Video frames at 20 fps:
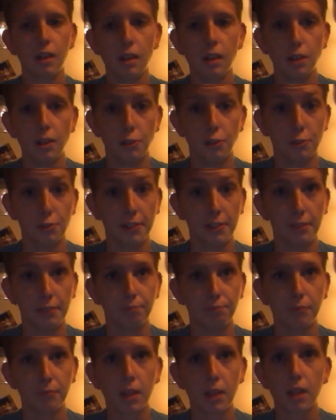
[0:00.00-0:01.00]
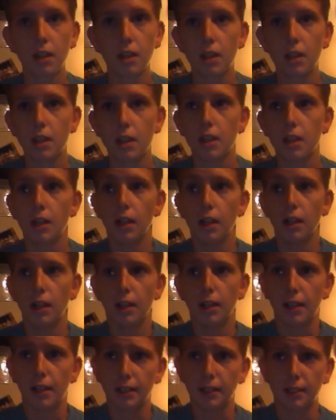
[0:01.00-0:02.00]
a dream.
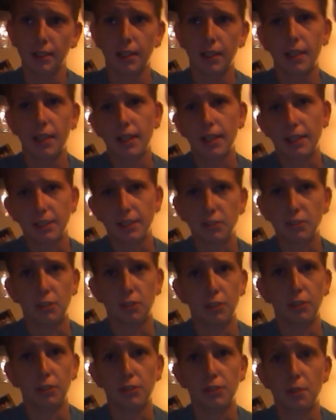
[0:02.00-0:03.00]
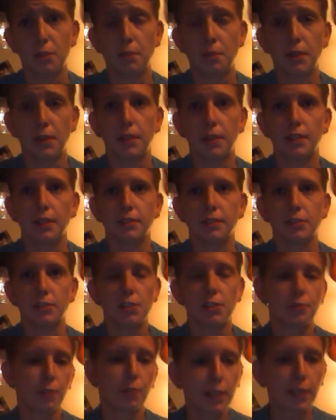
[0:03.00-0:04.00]
And like I kissed her or something, and she
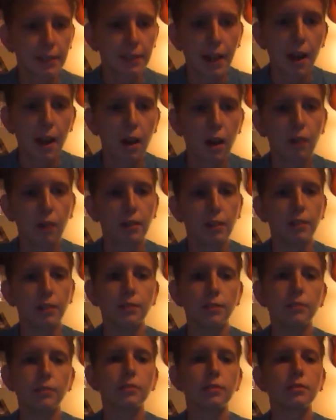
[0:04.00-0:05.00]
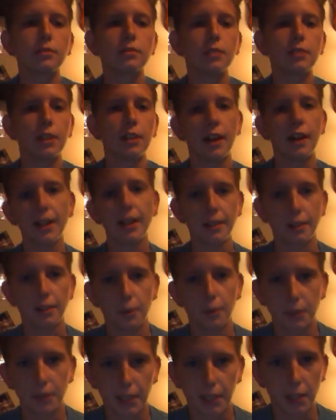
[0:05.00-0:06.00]
freaked out, and I didn't know
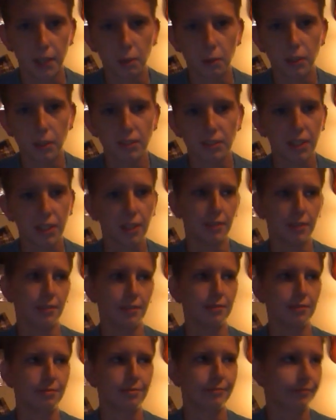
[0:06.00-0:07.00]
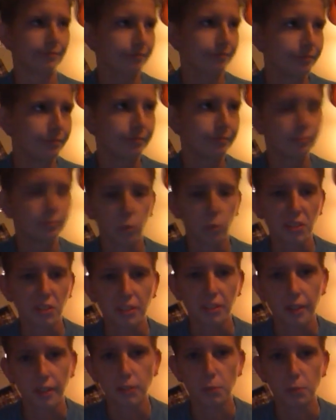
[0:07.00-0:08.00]
what gay was. I didn't. What's a
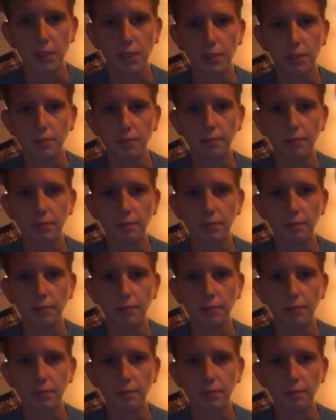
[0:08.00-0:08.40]
lesbian?